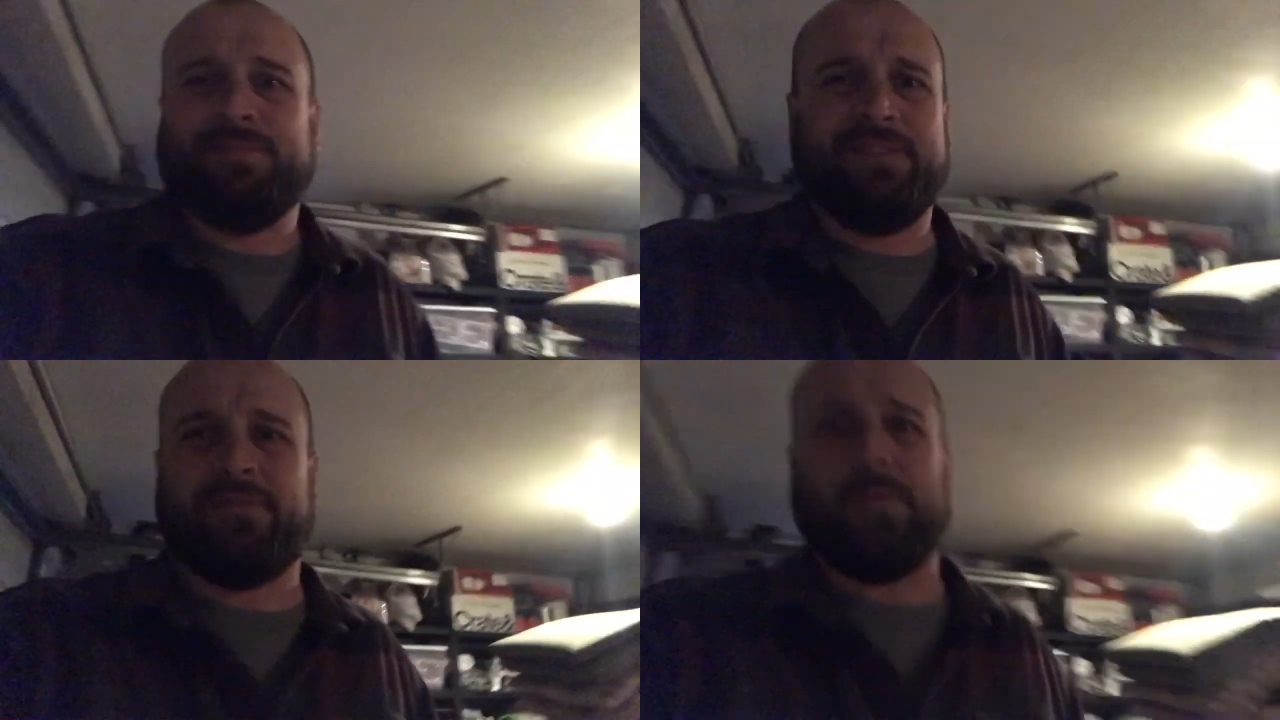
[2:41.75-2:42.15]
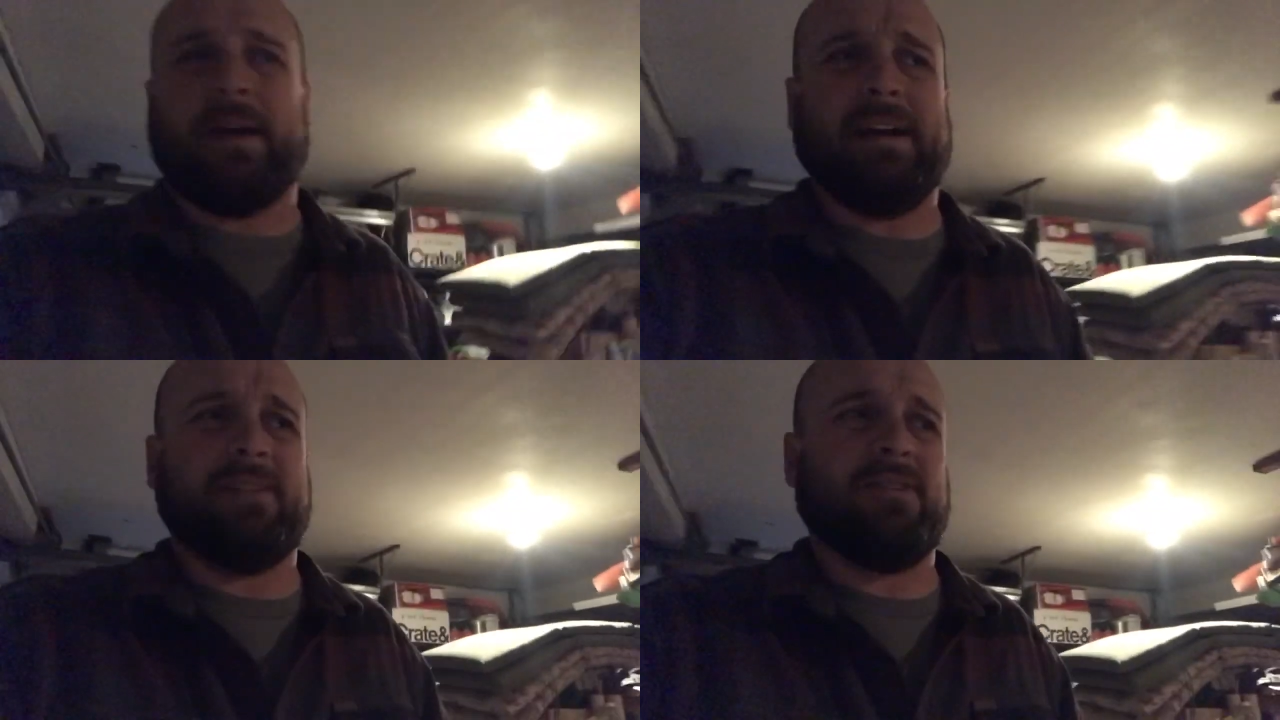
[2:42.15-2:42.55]
a
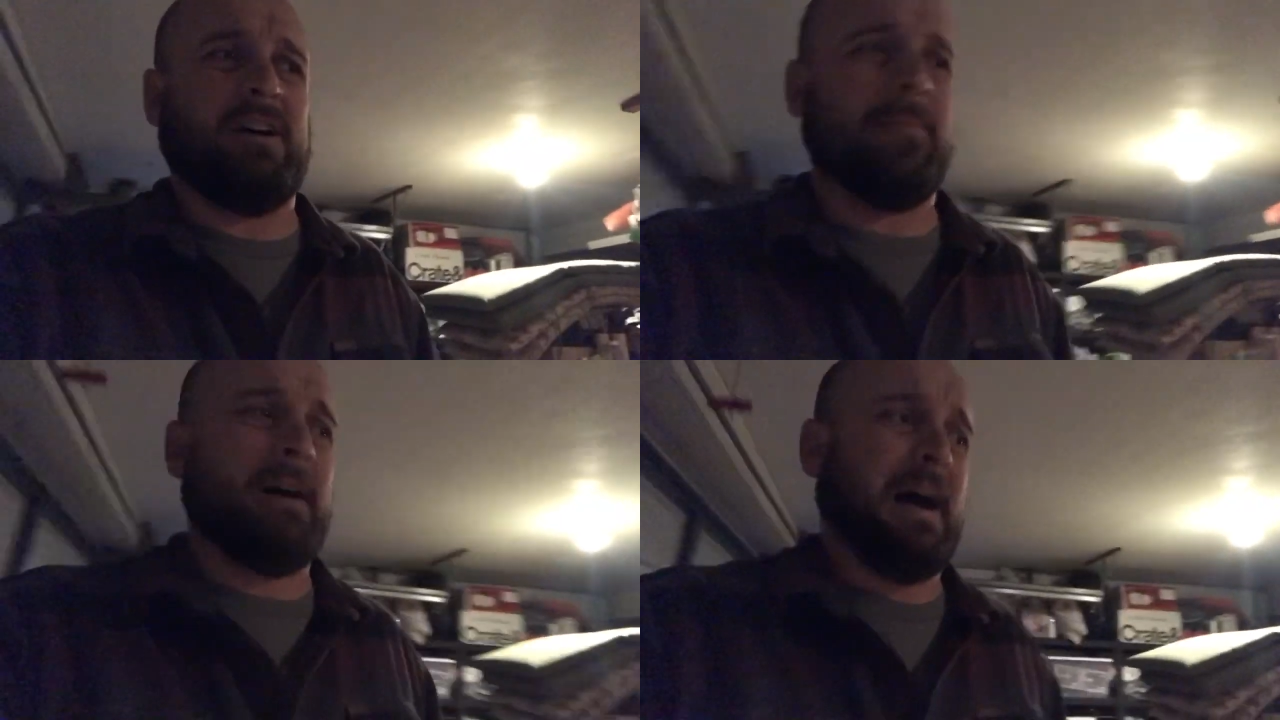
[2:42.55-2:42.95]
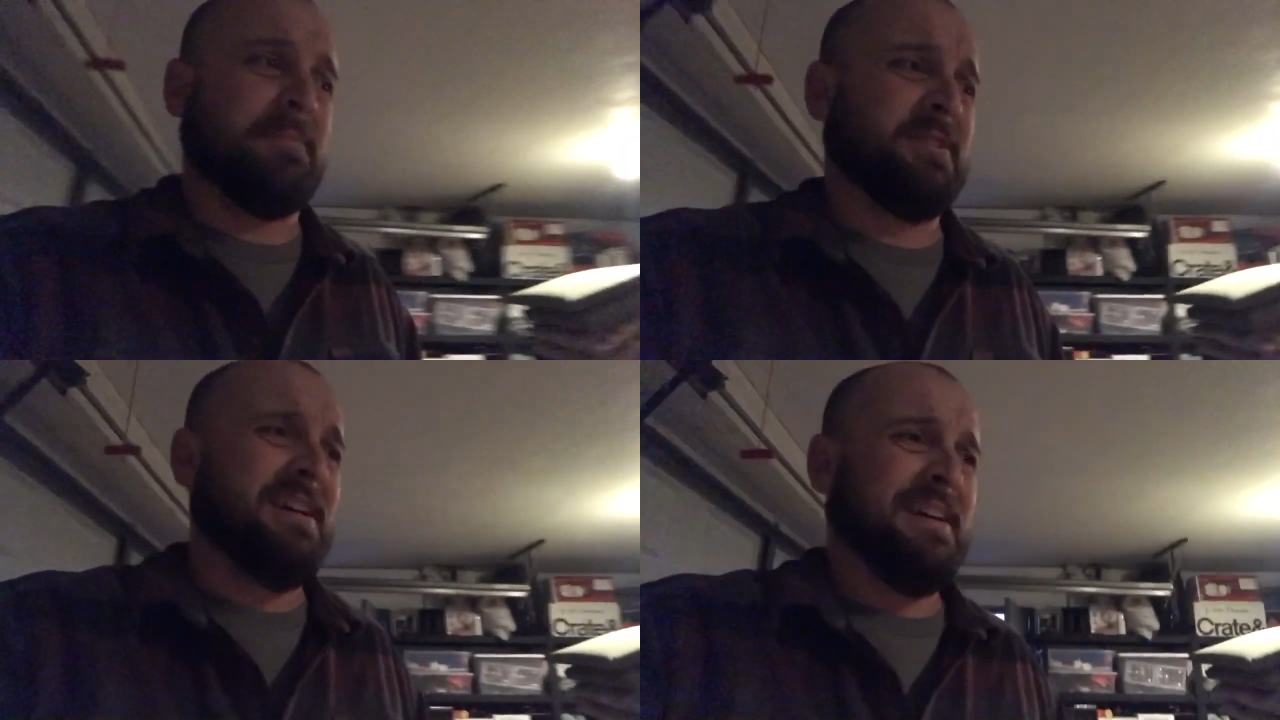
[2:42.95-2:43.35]
variety of hops.